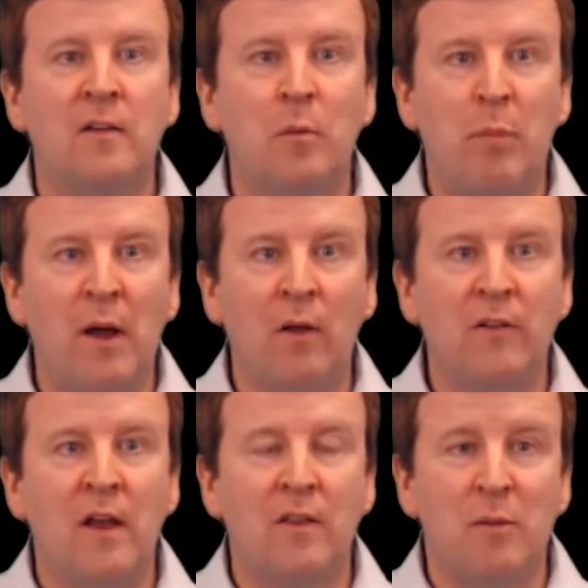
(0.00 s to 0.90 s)
to
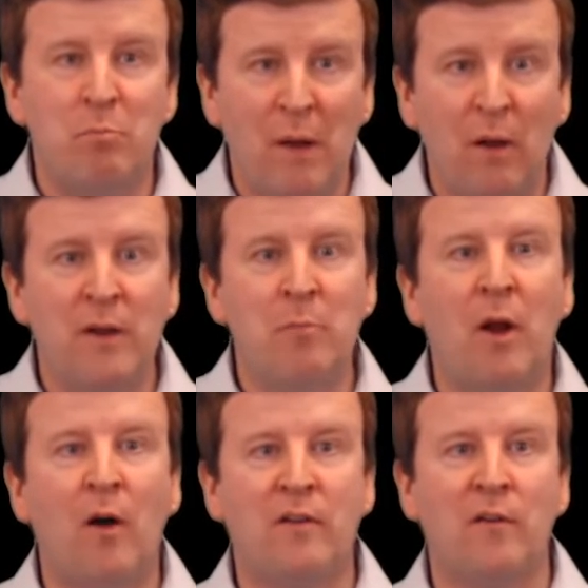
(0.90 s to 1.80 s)
build the building
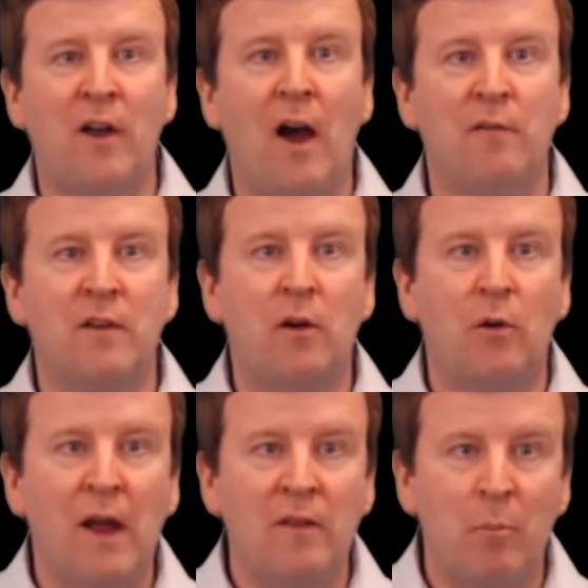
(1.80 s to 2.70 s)
blocks of life, to
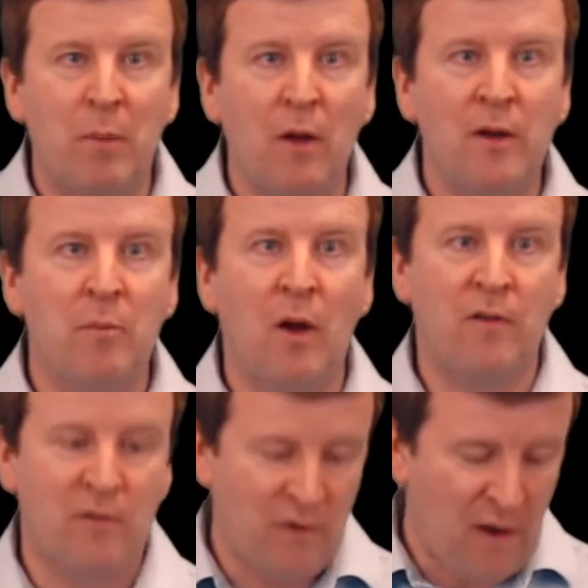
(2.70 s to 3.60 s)
create the building
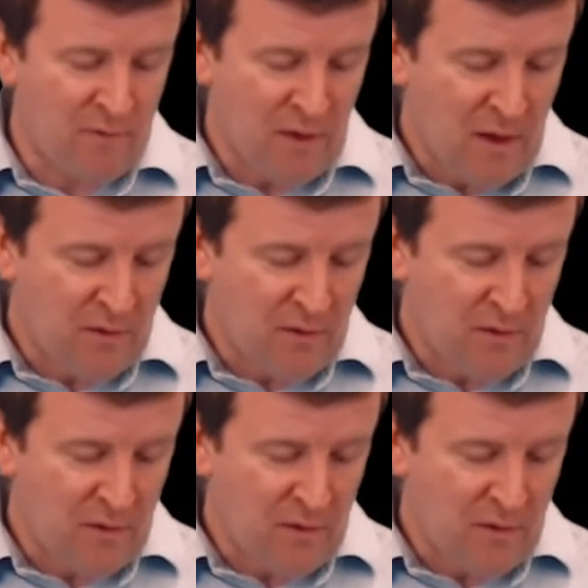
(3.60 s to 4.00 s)
blocks of life